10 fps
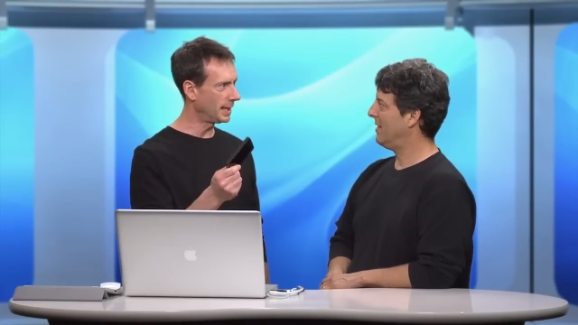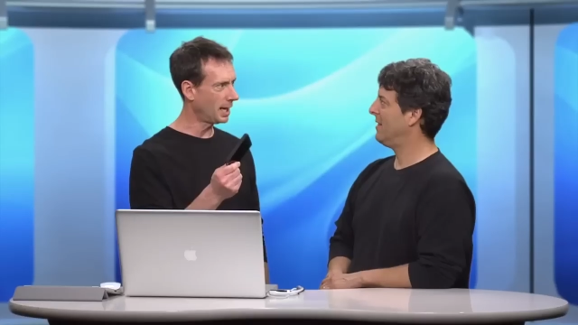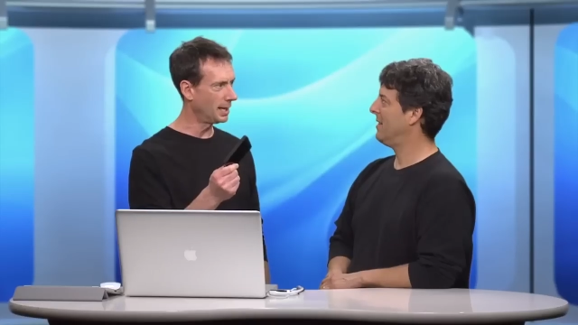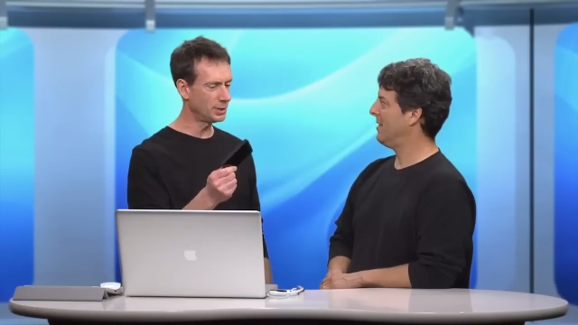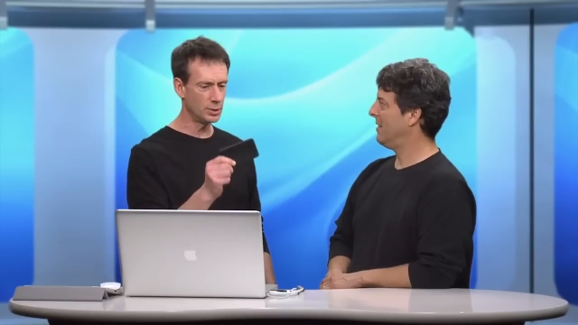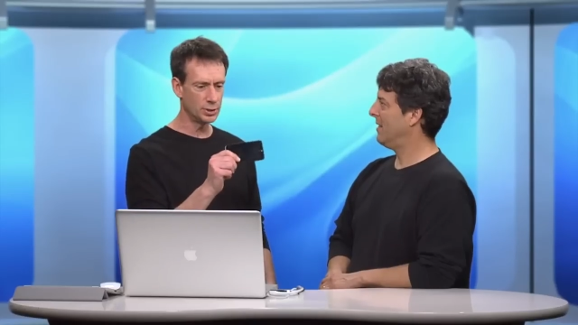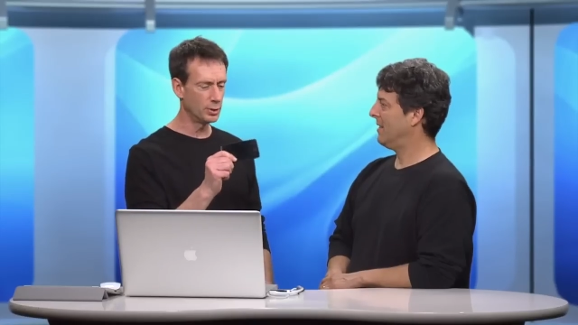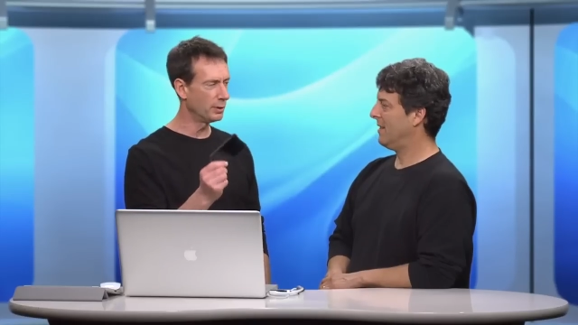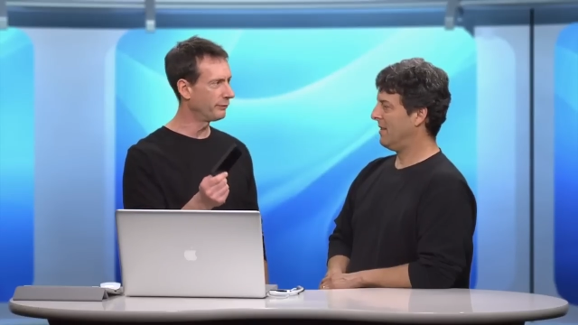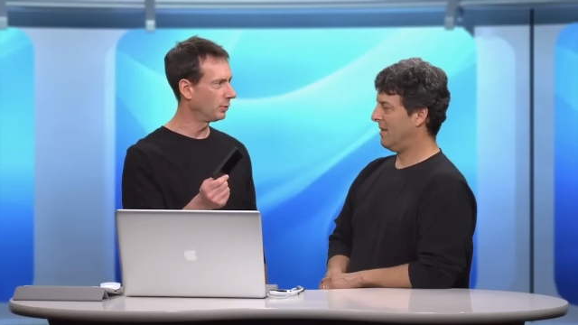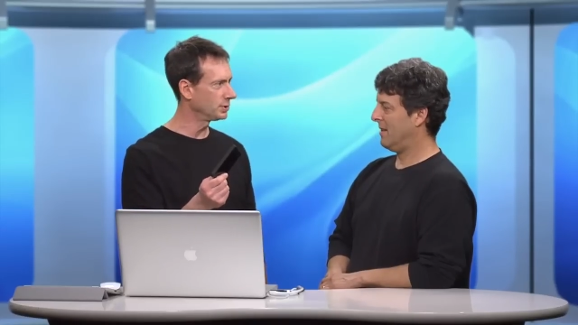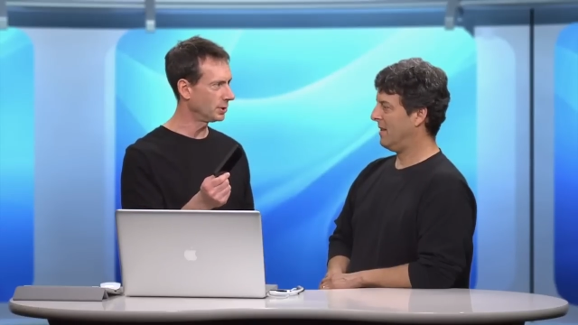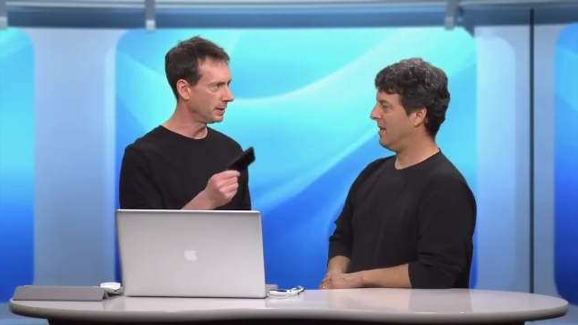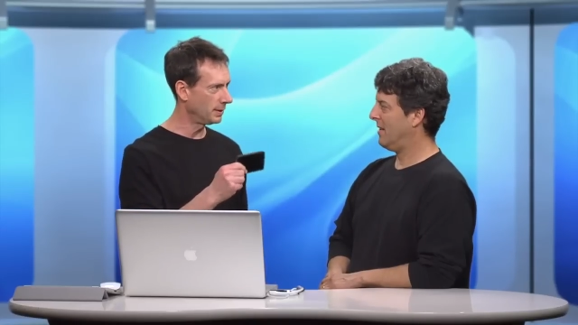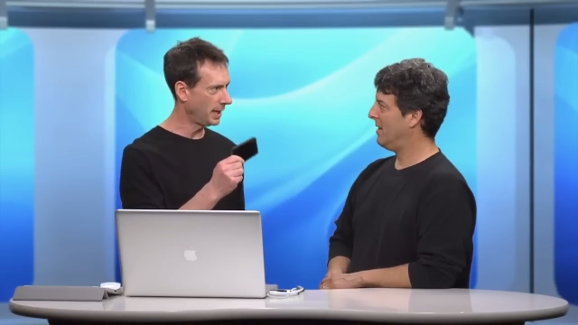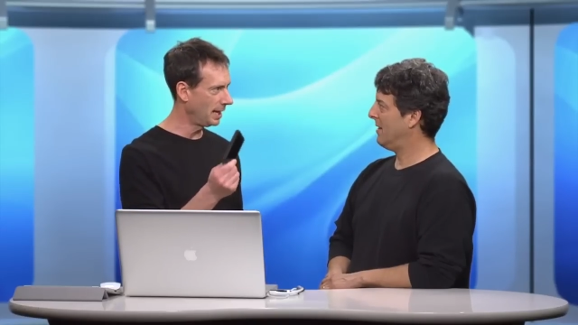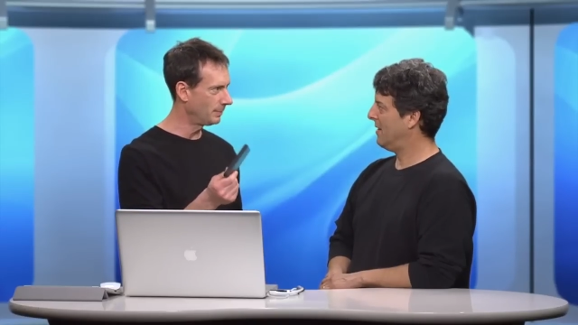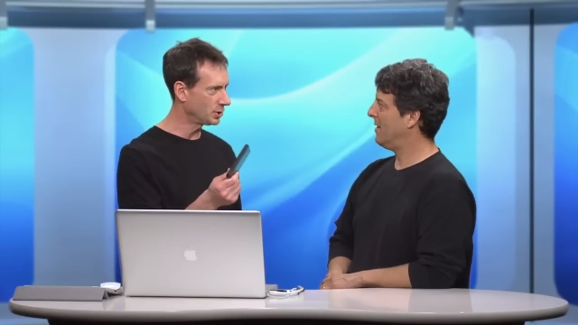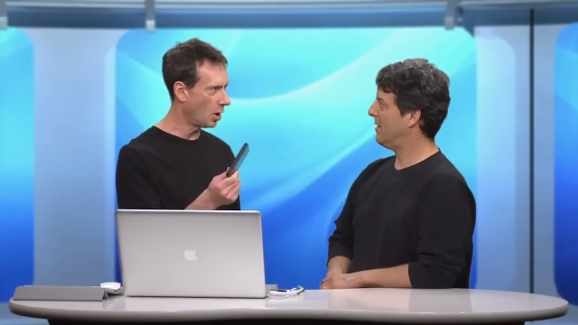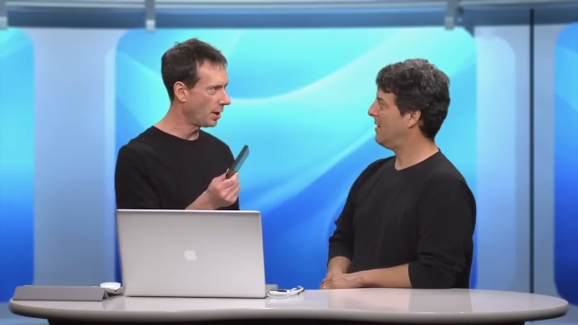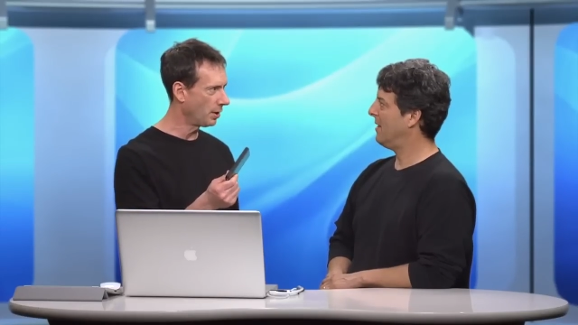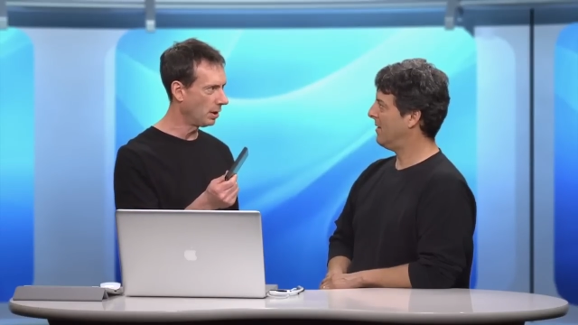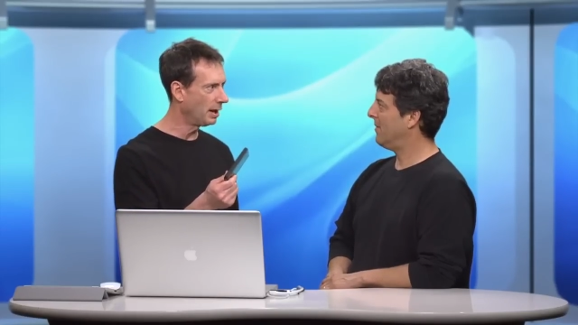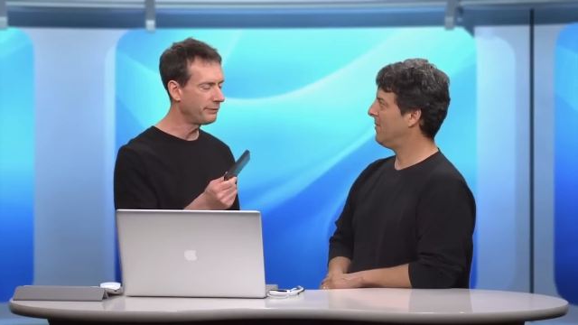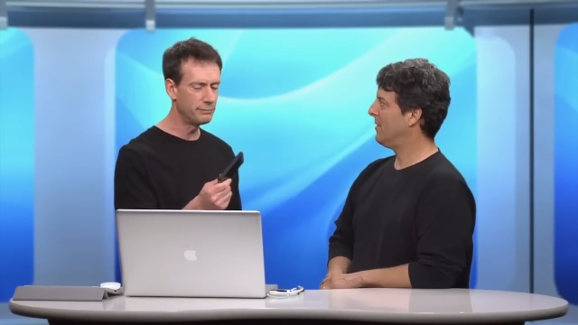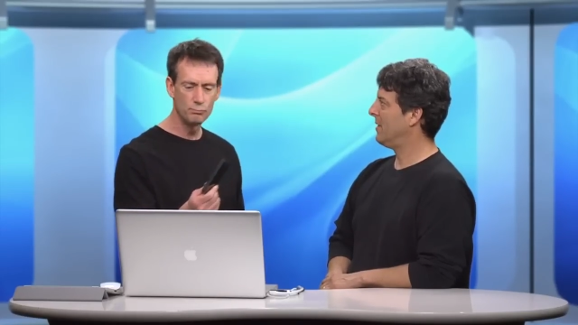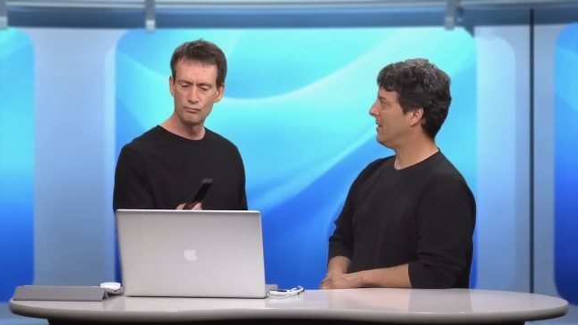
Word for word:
Speaker 1: that concert and turning their phones, their cameras on and off.